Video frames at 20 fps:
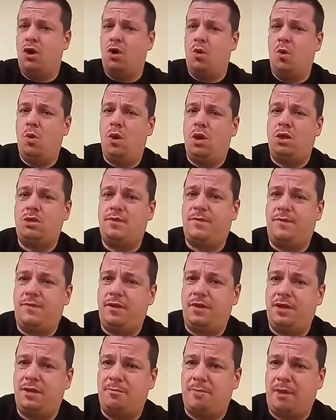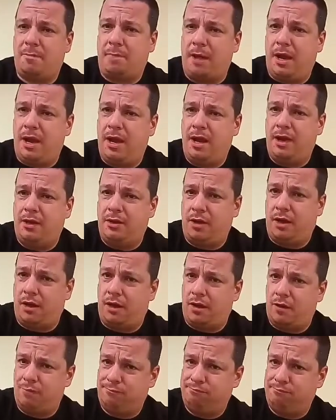Who else feeling my pain,
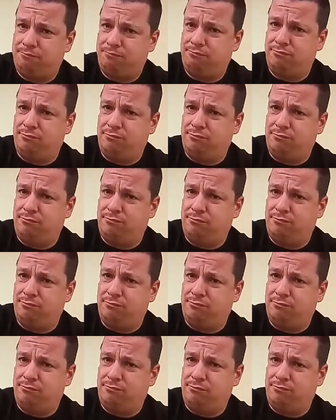y'all?